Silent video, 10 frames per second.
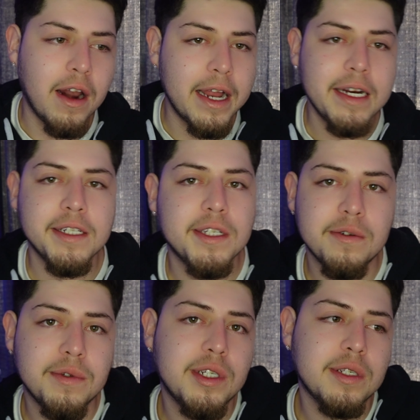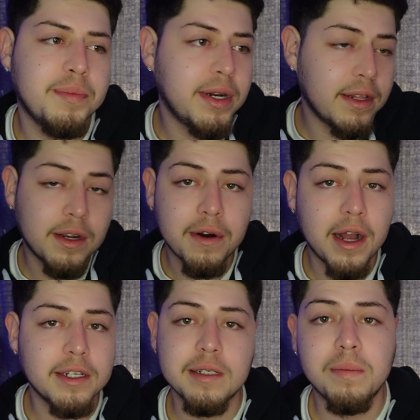all I needed to do was just put it in the
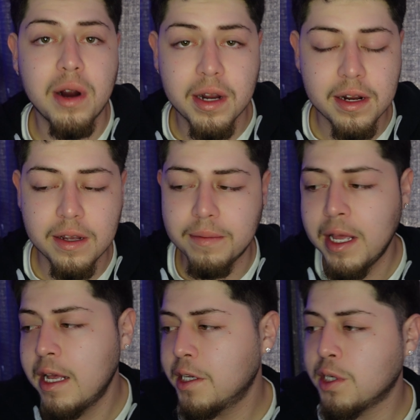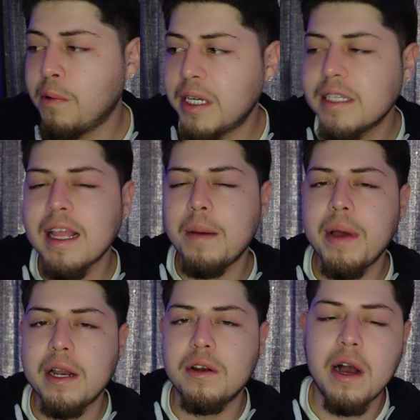garage and park it up. So it wasn't that bad, you